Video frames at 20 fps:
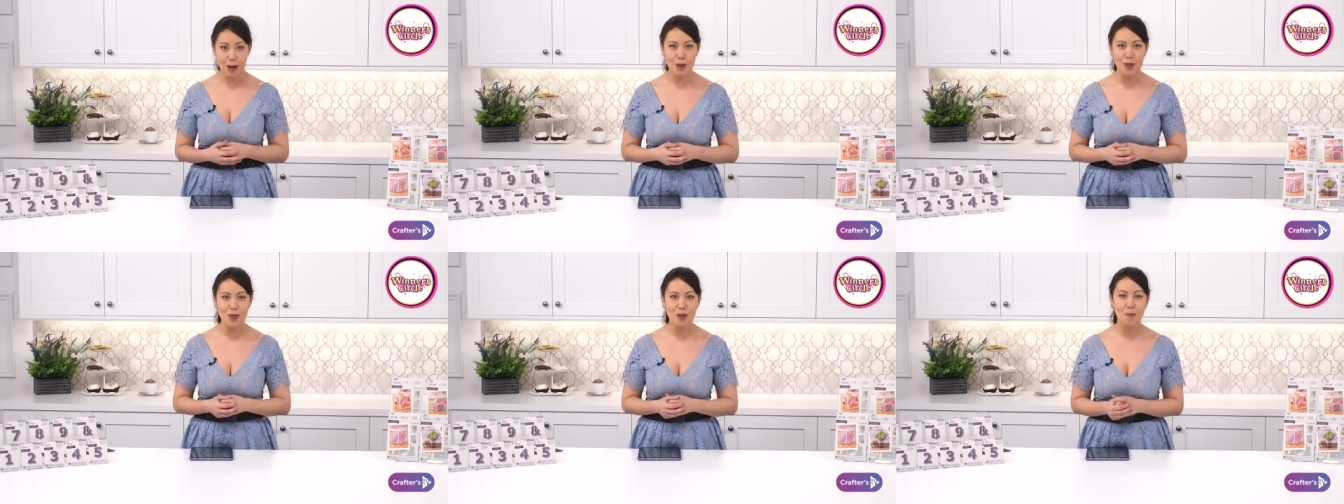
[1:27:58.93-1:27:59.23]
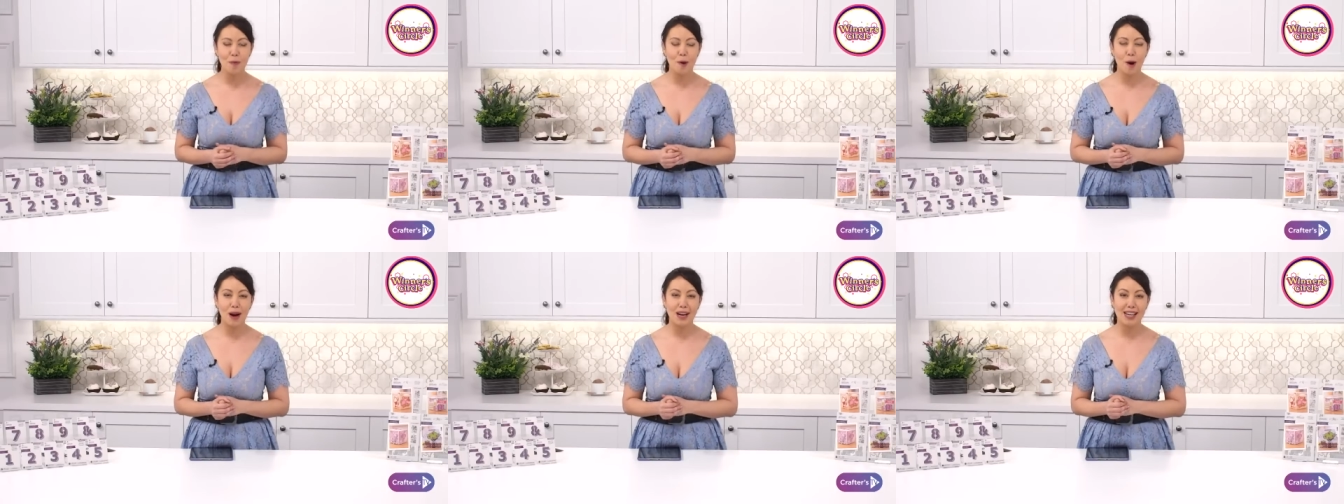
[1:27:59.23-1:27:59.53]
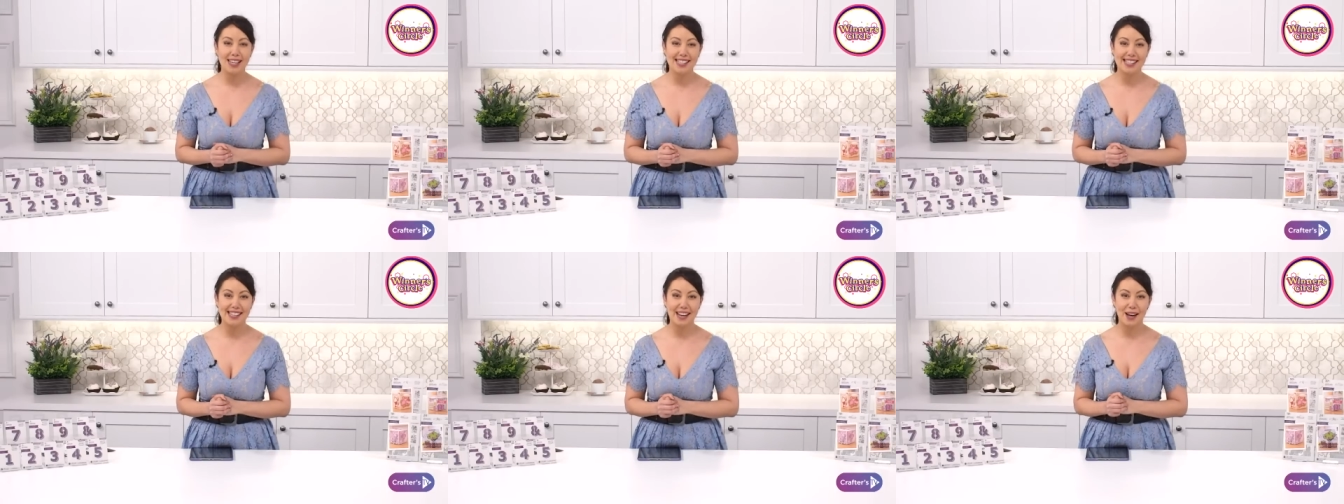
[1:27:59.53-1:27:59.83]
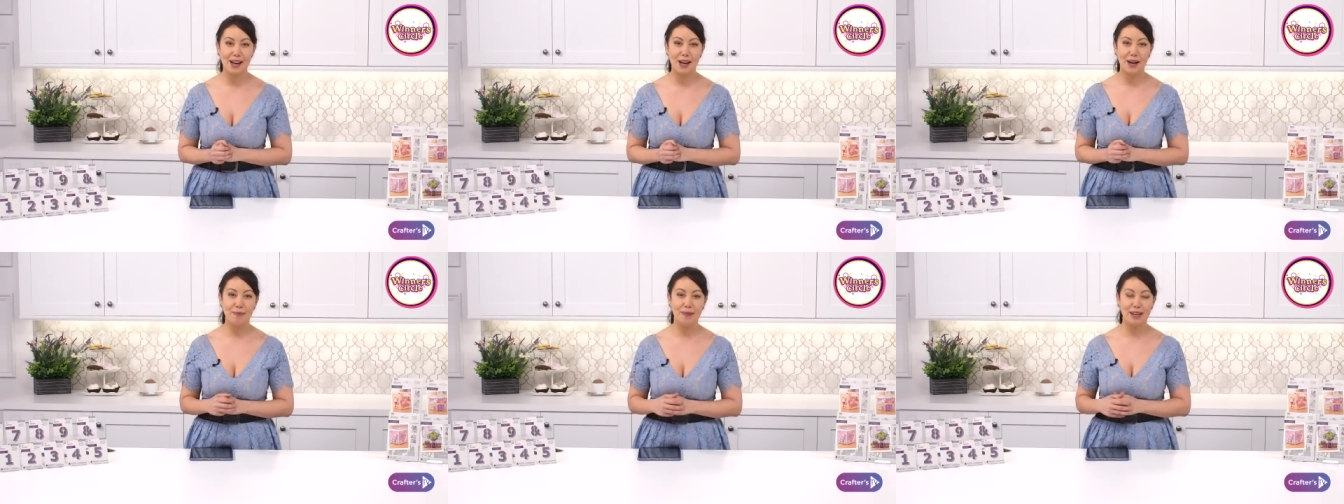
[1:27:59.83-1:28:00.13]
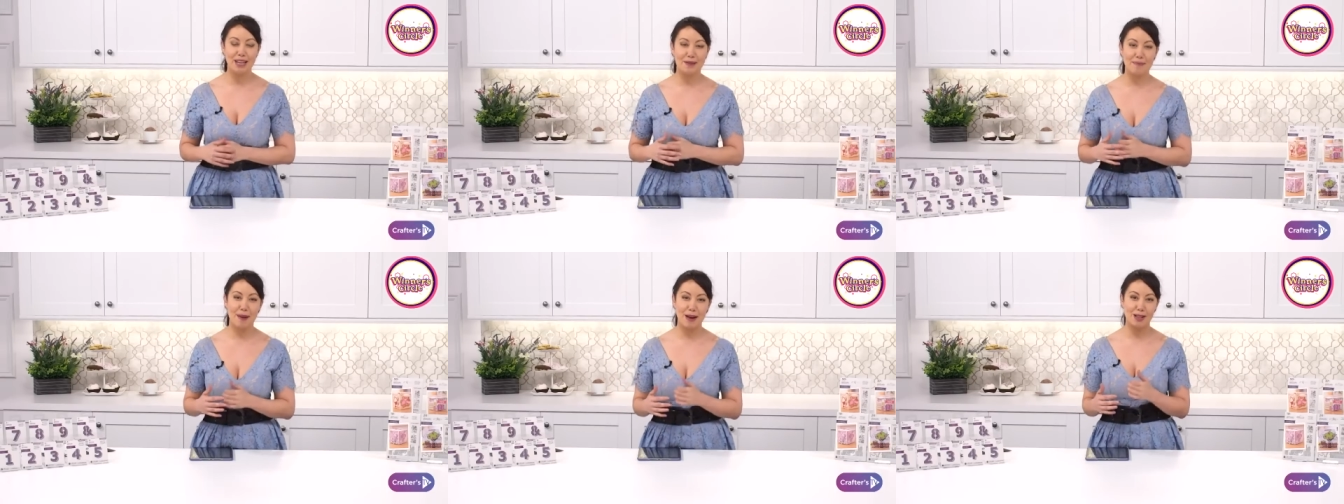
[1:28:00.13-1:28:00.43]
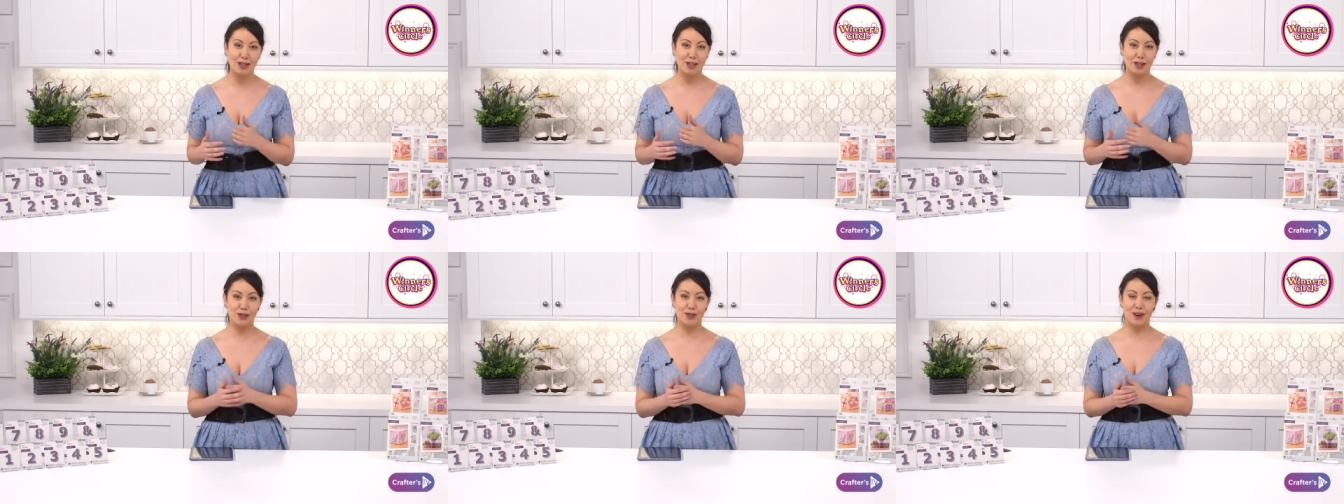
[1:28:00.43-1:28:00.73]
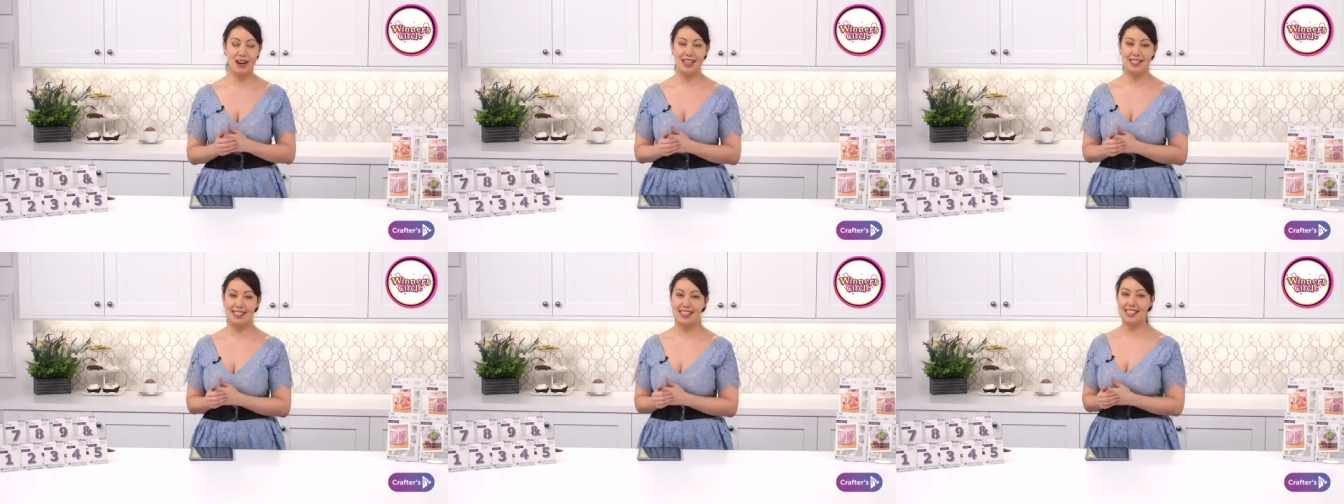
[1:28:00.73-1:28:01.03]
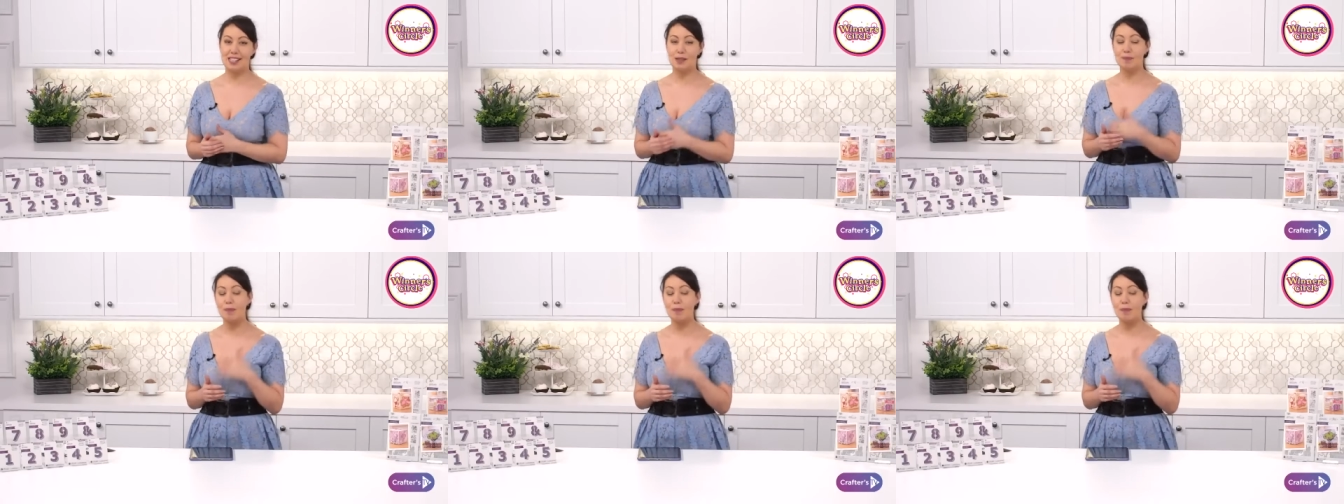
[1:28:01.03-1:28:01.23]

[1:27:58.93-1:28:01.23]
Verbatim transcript: the prize email address. It's